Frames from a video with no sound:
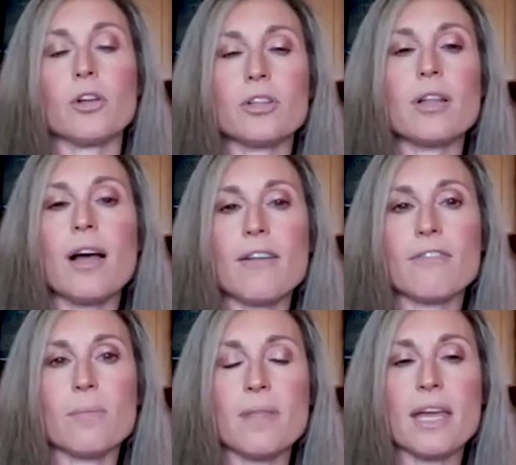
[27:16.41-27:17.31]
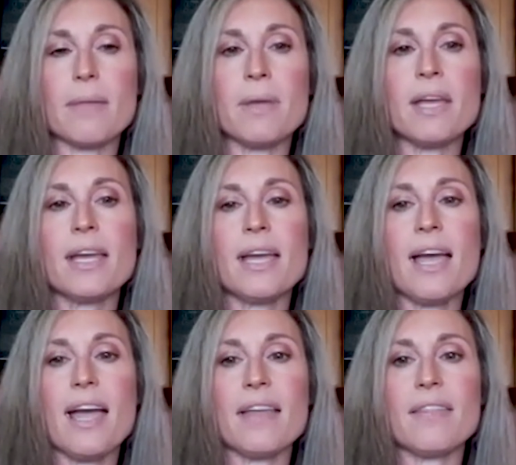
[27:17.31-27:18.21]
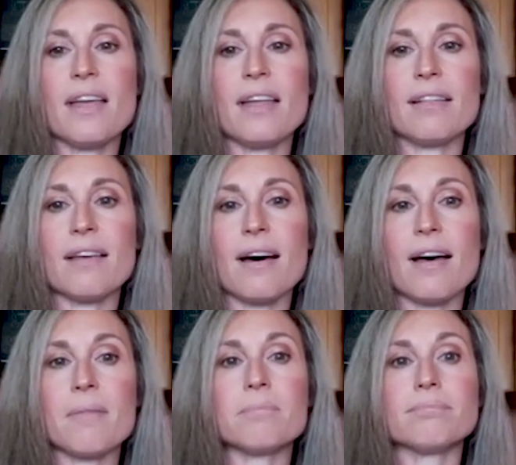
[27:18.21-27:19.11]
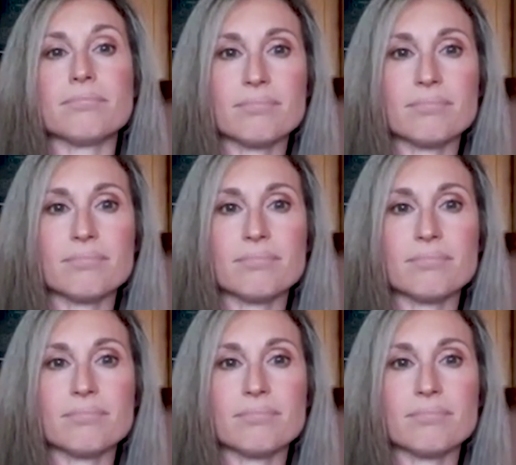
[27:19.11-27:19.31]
learned a lot from them, and then thought,